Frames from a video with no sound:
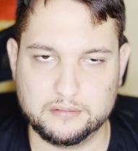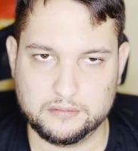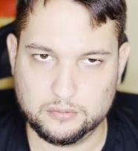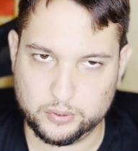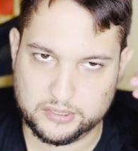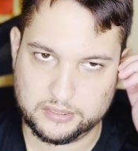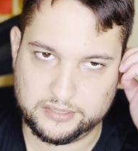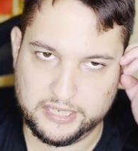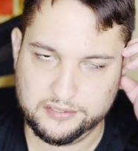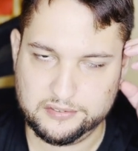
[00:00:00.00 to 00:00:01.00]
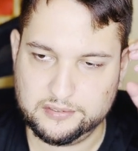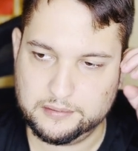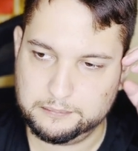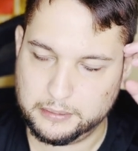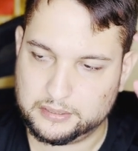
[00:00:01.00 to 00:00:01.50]
doing the test,
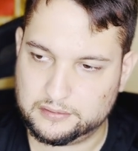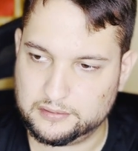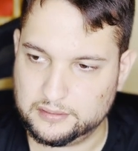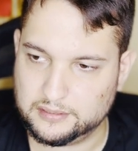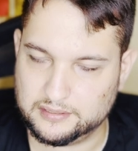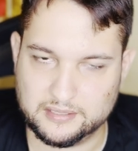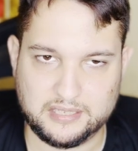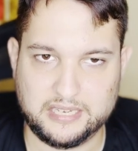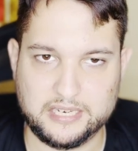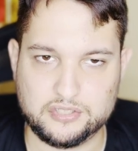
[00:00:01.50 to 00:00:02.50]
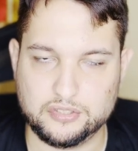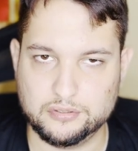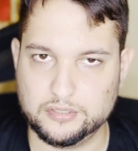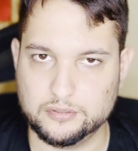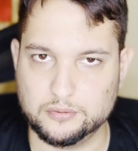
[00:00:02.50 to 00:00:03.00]
but uh, I
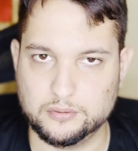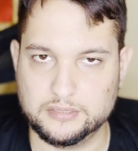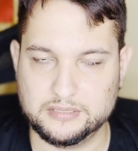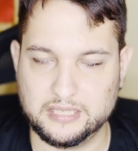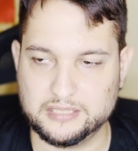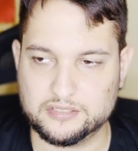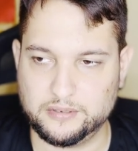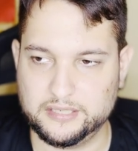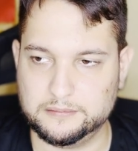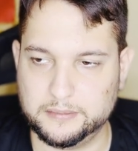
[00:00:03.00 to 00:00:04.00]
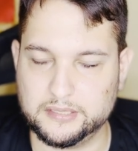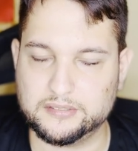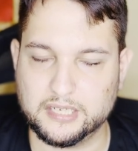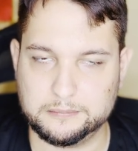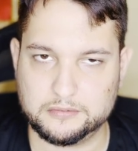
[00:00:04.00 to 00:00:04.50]
assure you, I tried it many
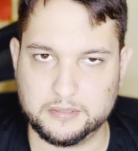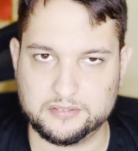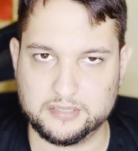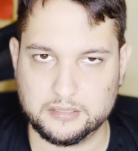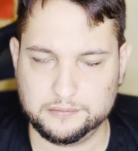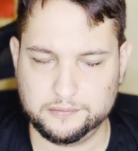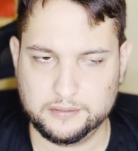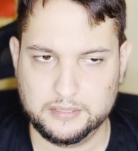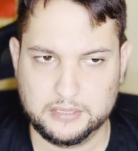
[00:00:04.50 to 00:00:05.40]
times myself.